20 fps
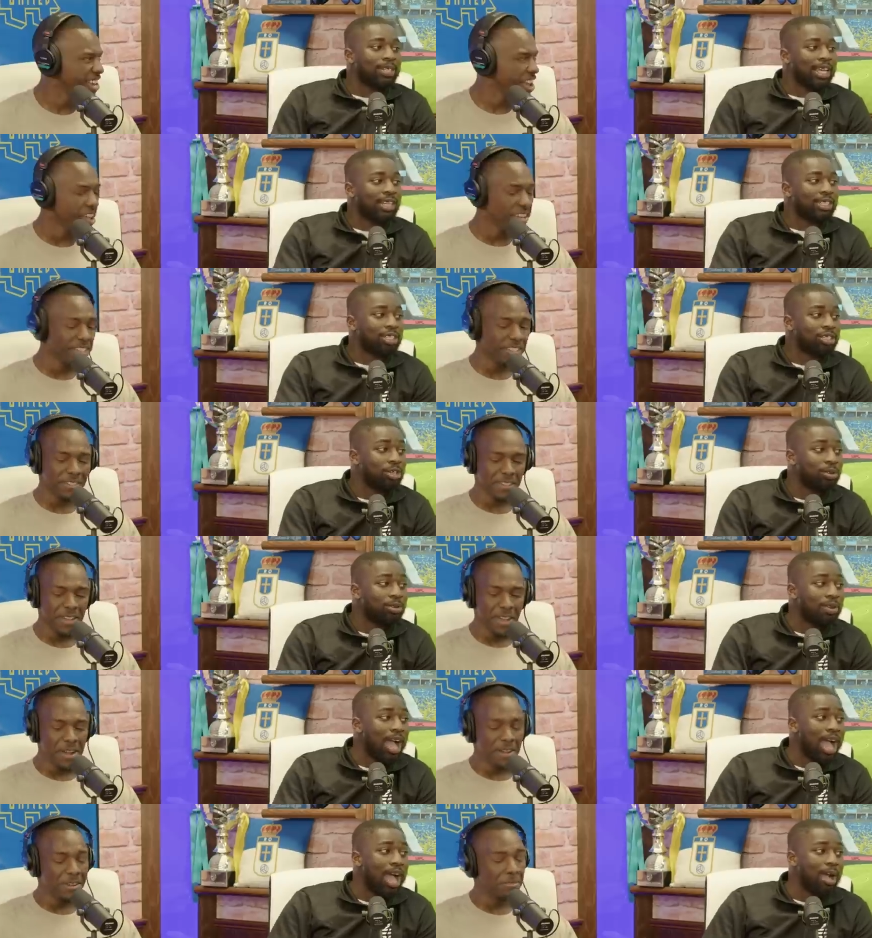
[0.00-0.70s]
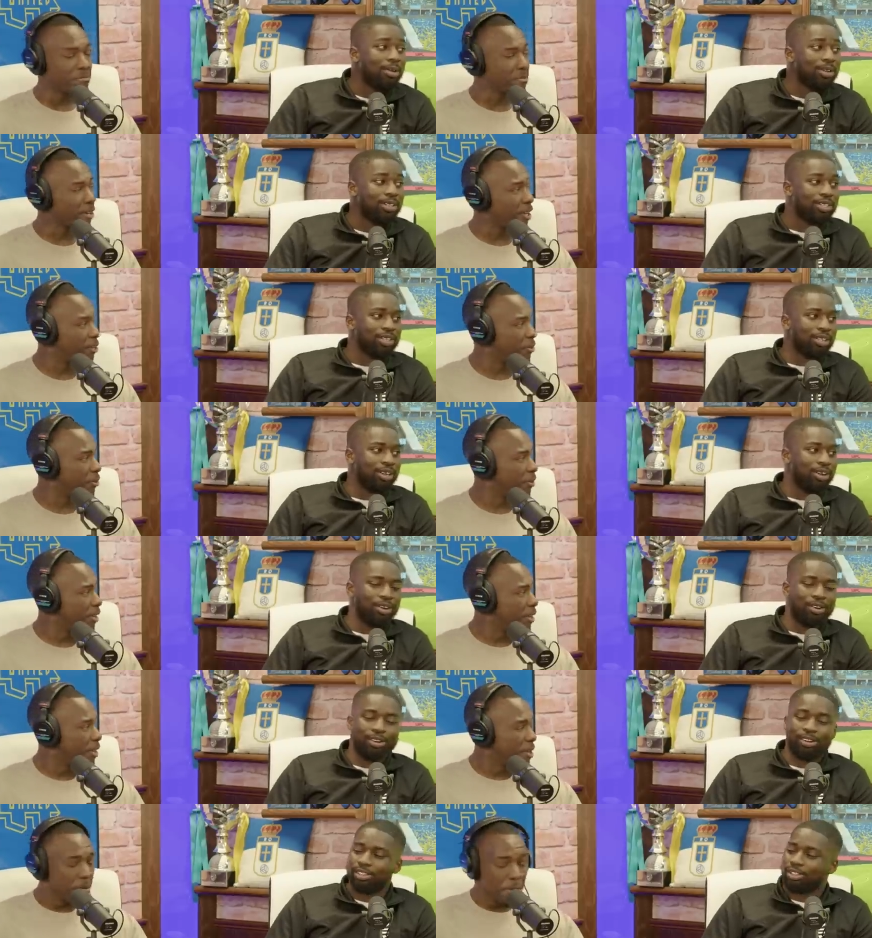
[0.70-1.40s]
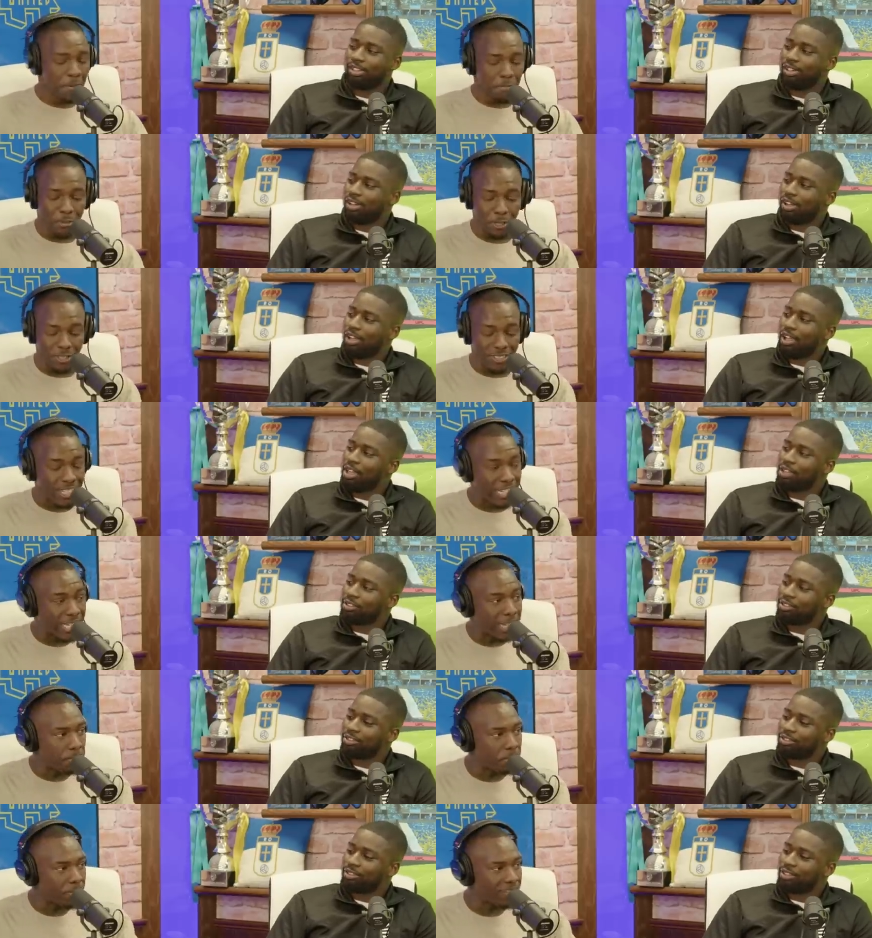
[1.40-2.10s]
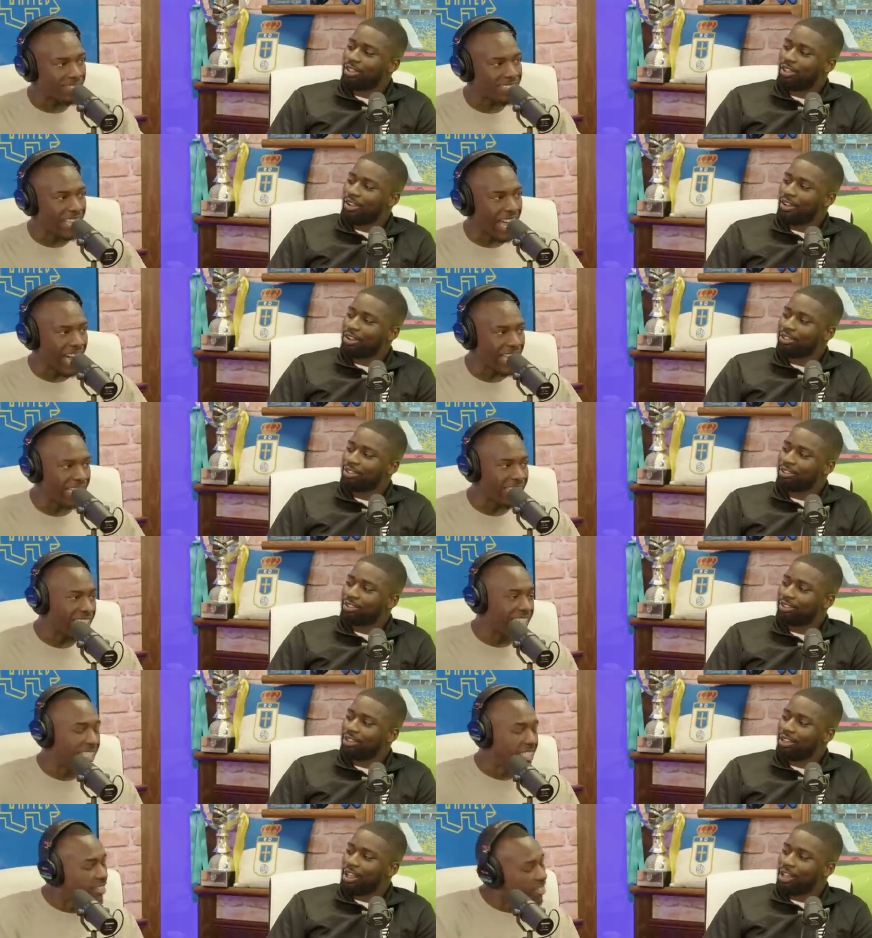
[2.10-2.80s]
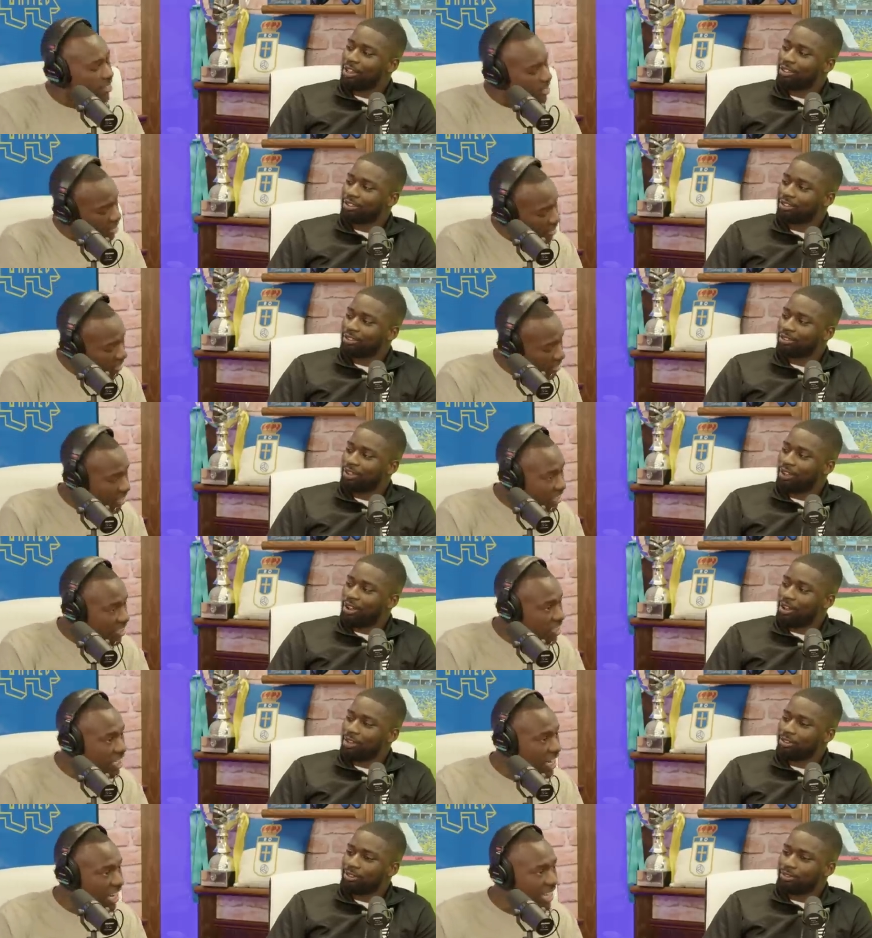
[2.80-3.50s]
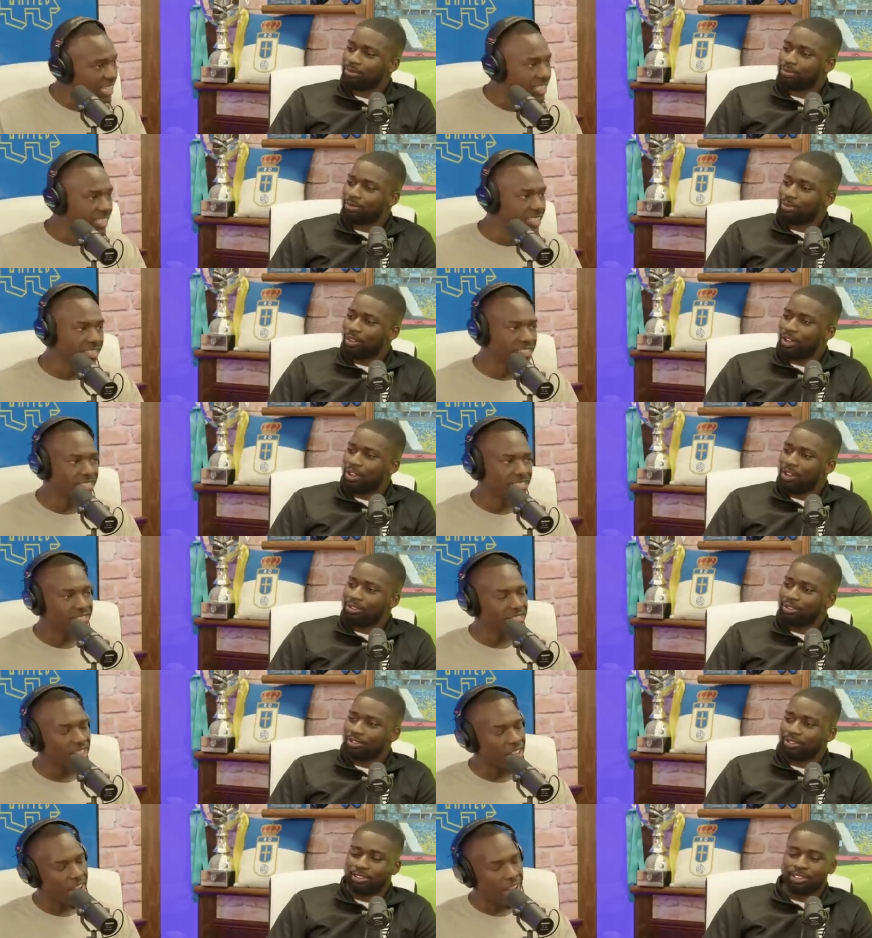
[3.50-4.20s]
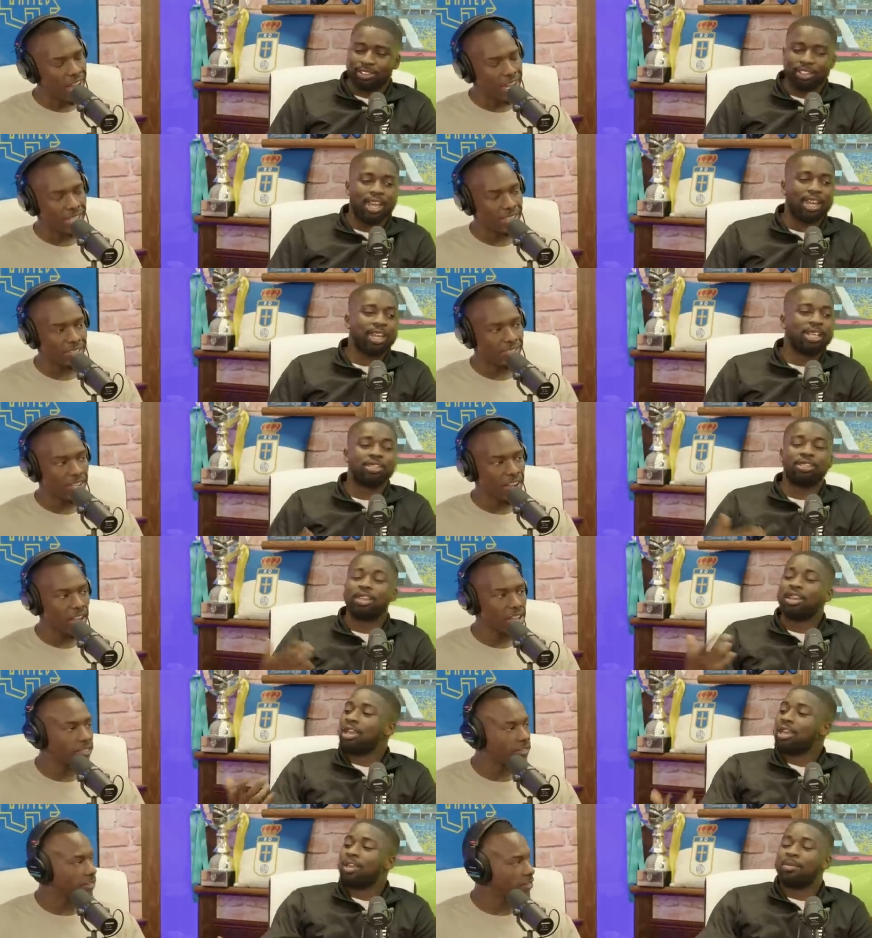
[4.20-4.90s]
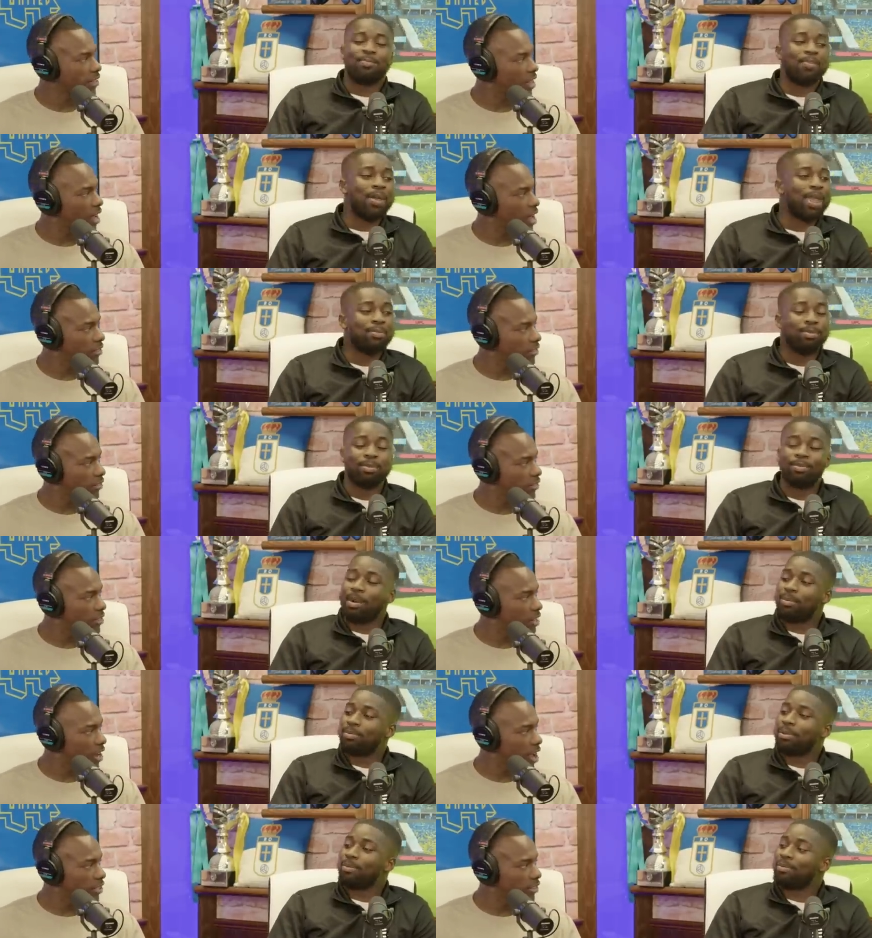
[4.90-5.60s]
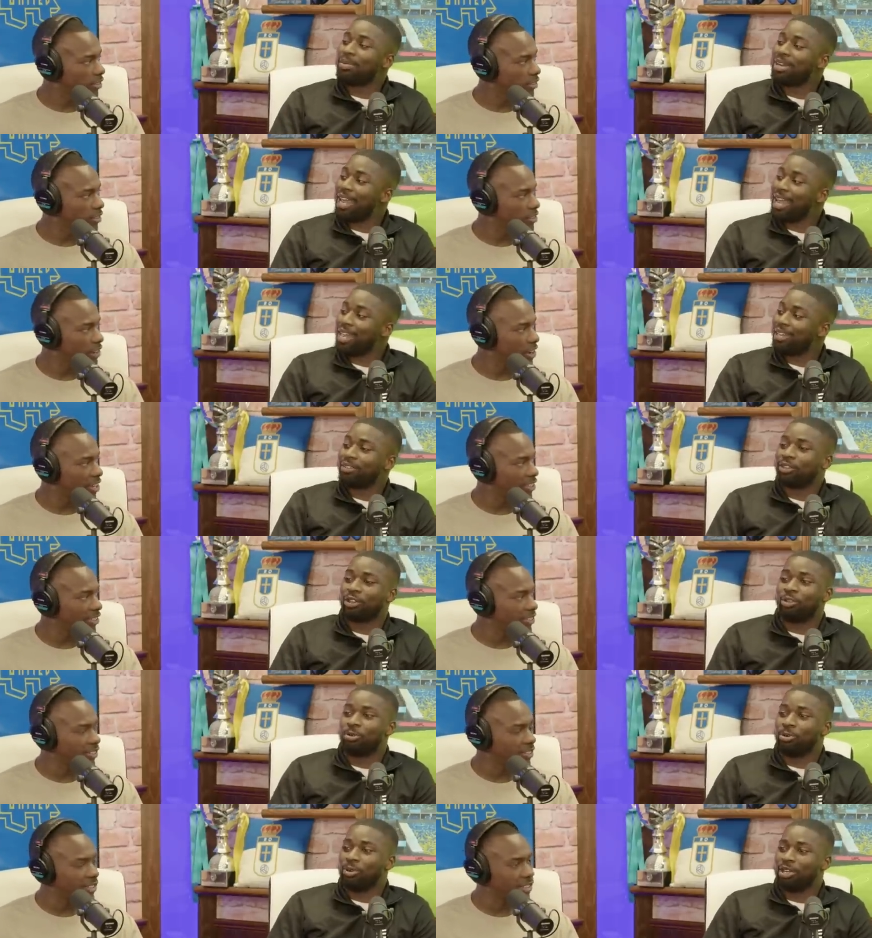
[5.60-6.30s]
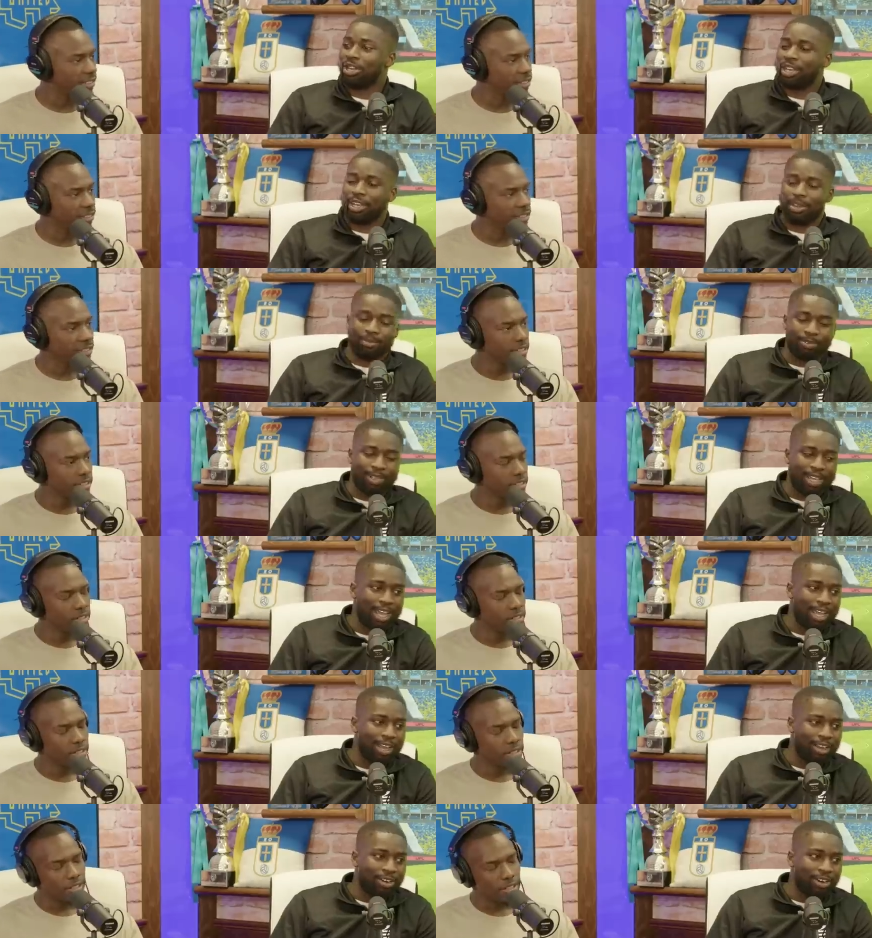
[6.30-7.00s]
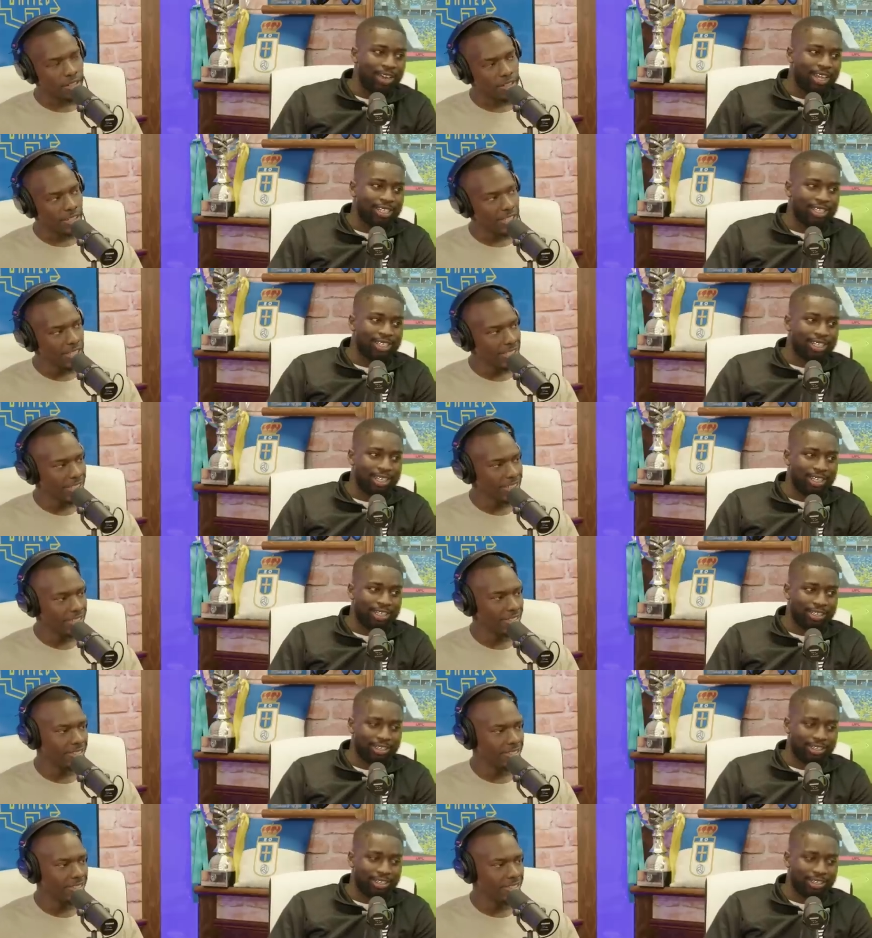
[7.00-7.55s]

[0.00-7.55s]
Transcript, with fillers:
Speaker 1: takes two hours, you know. Puts the clippers down and he's
Speaker 2: chatting. Nah. then he's the baby mum number nine's calling him, nah. getting crazy.